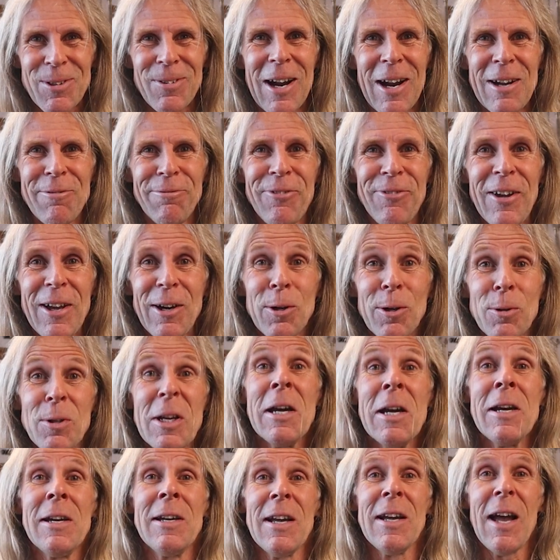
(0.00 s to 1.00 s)
Graham Field
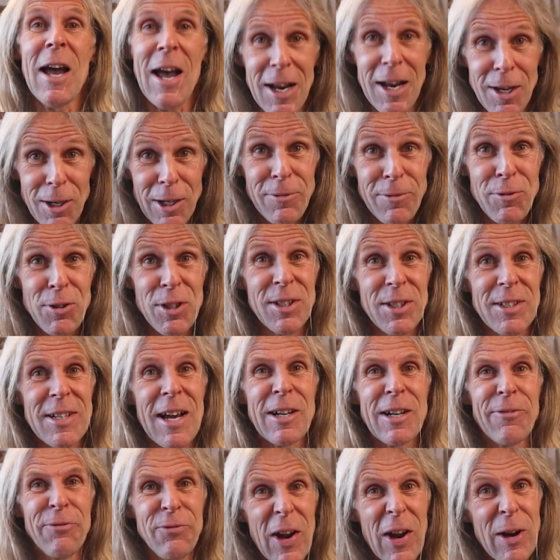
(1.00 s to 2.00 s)
and I've just
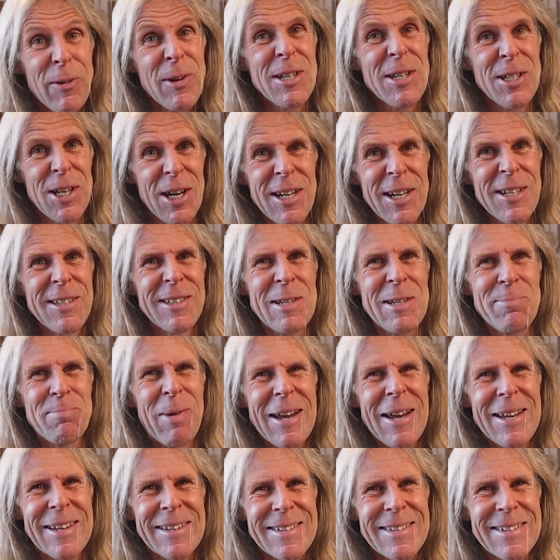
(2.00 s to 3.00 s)
had a very tasty
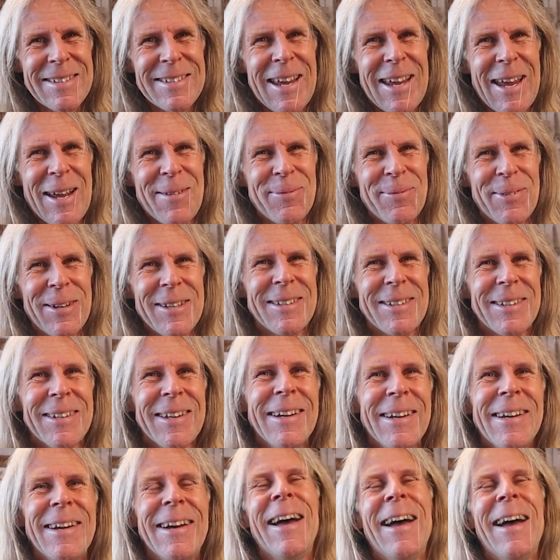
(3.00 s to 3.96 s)
bacon sandwich.